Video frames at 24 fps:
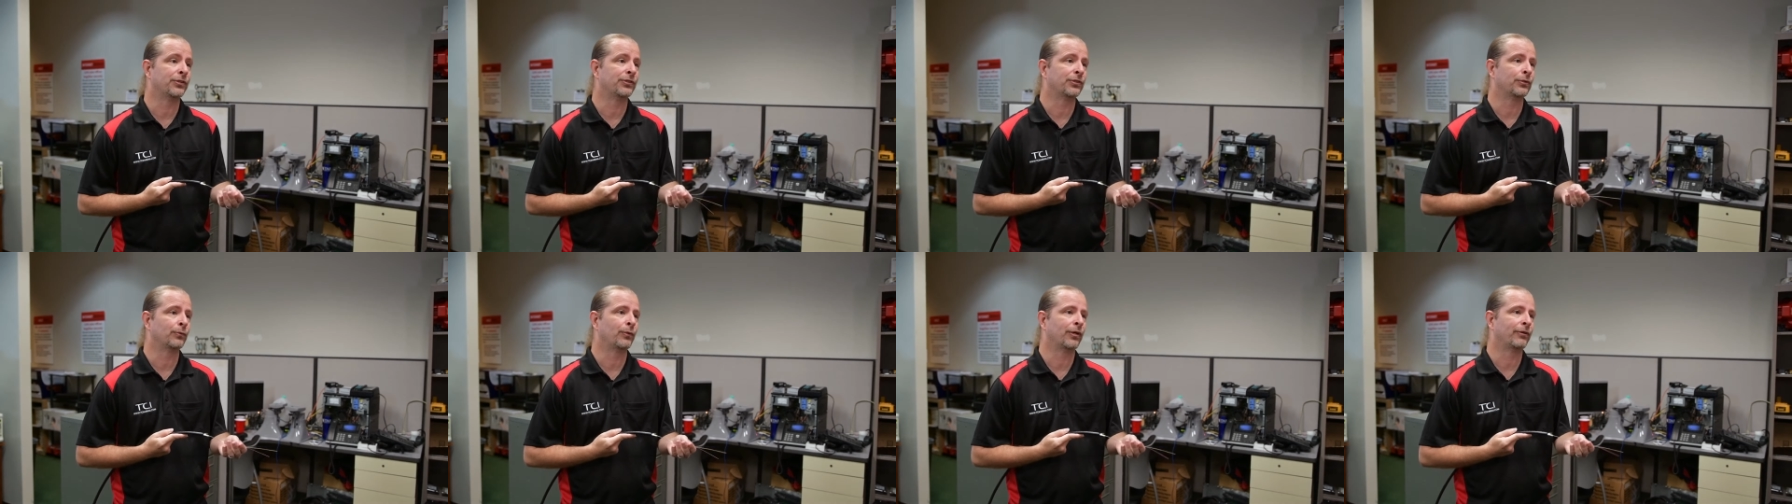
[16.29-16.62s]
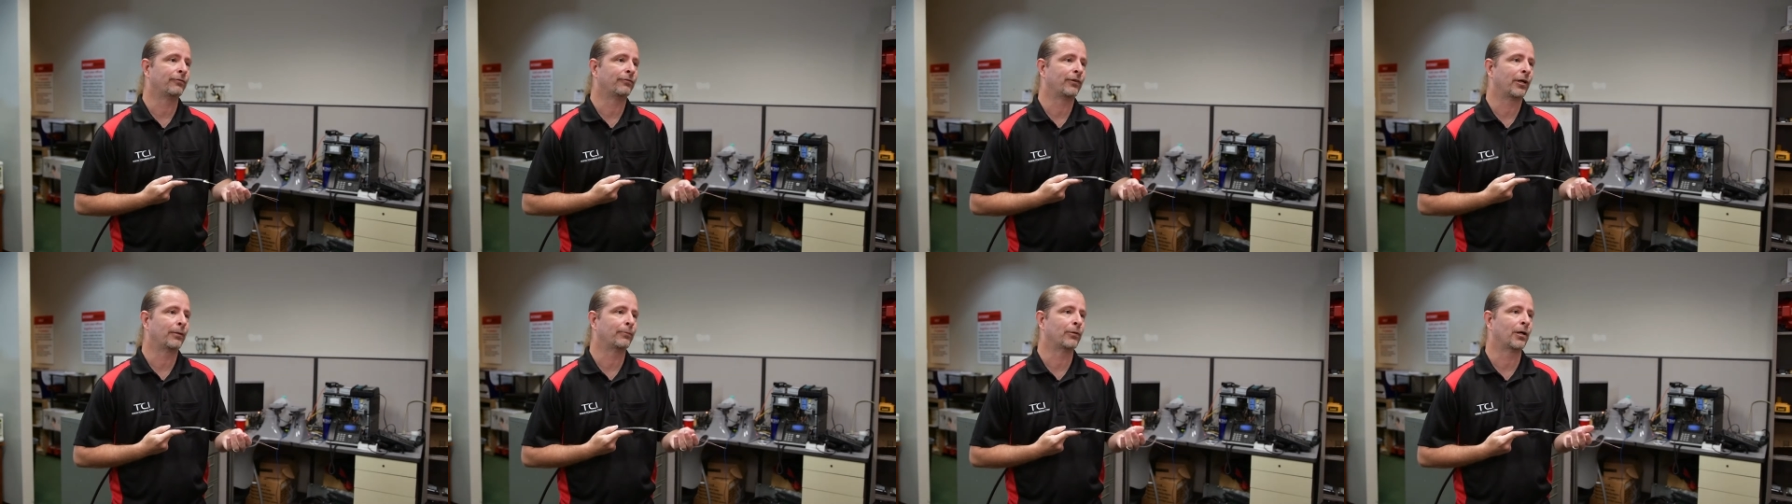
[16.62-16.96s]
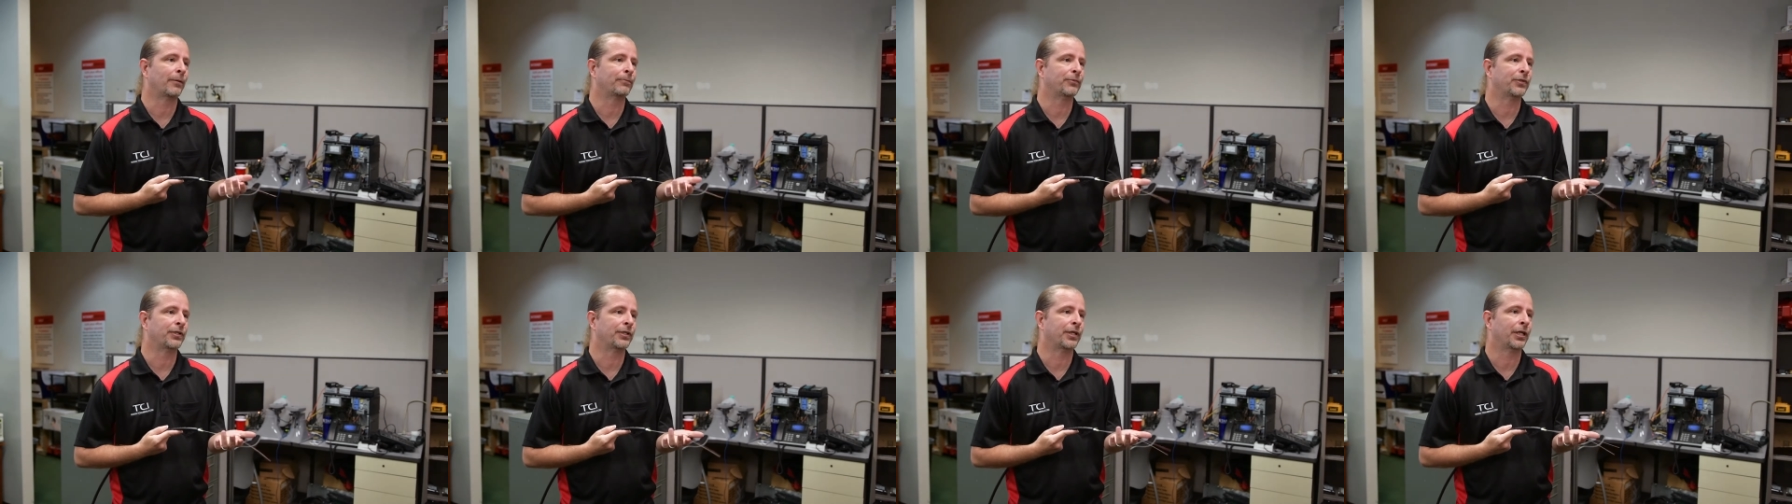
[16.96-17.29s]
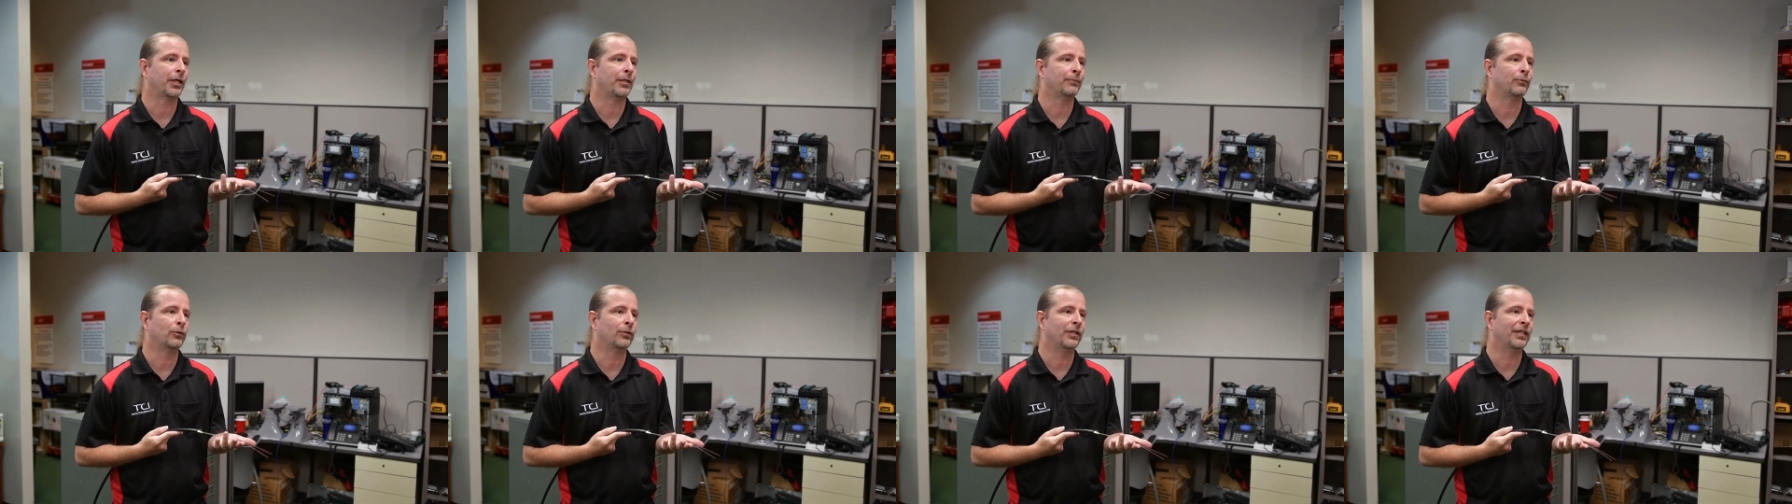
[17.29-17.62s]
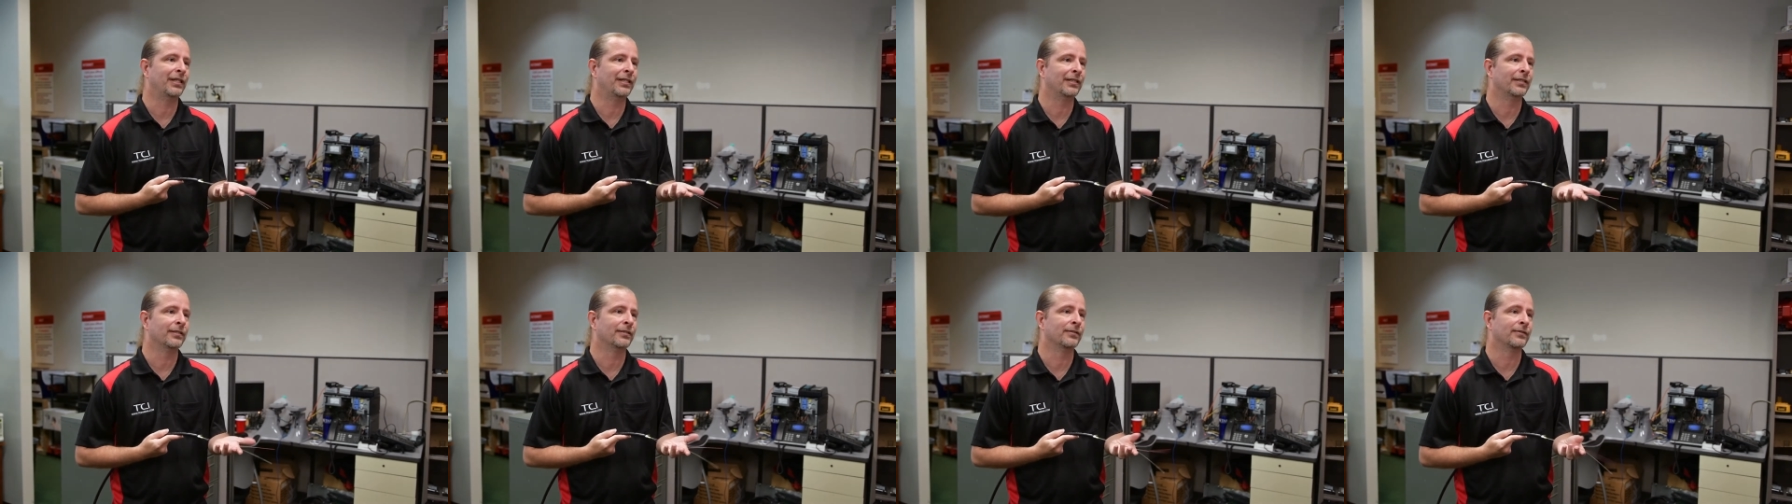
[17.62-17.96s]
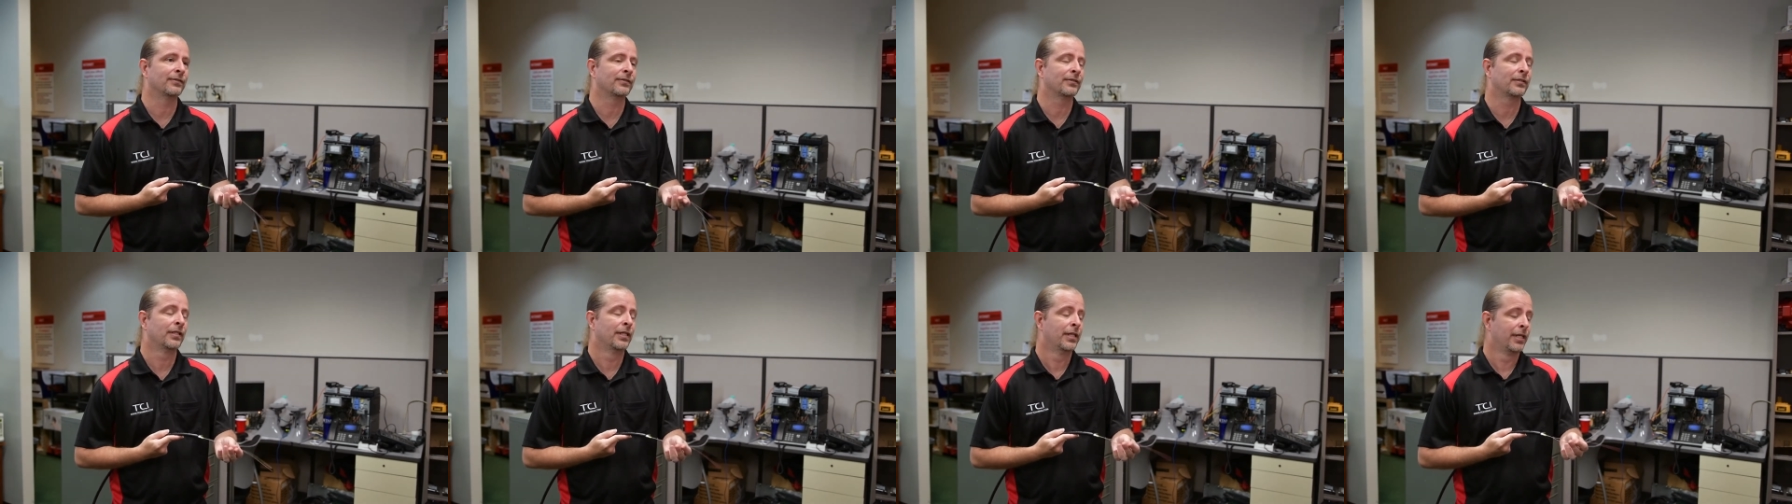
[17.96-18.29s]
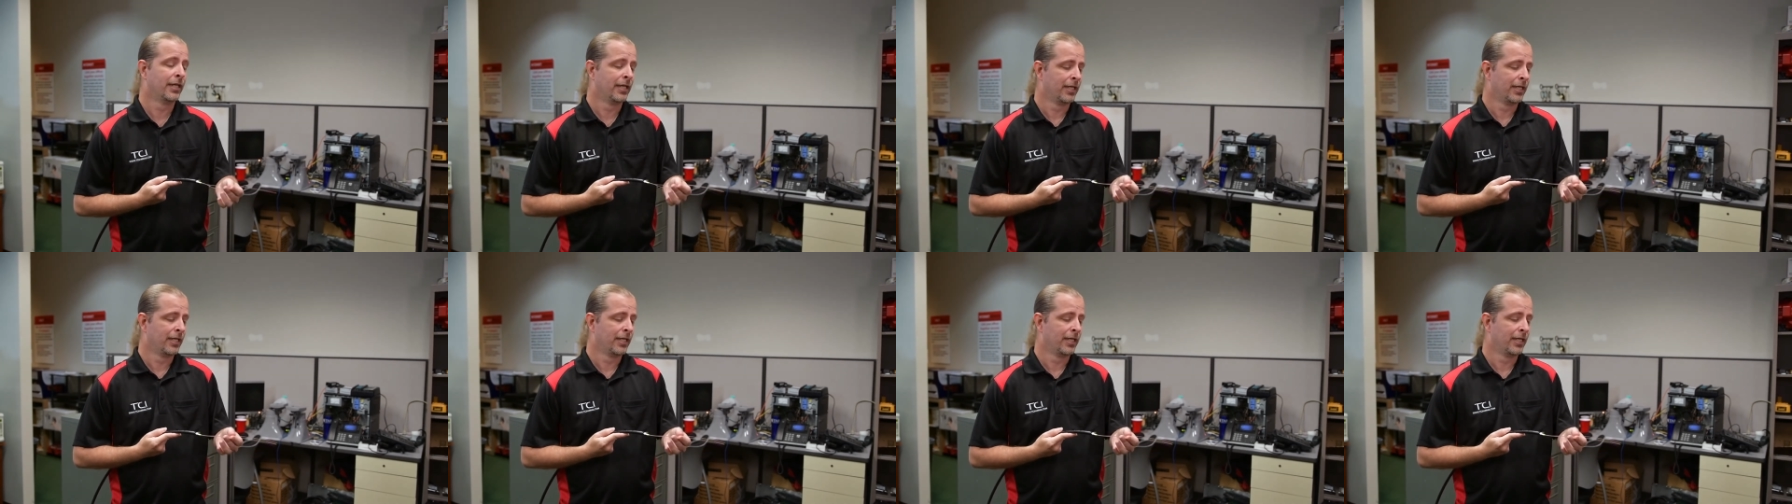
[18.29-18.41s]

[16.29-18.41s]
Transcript: So what fiber optic cable is,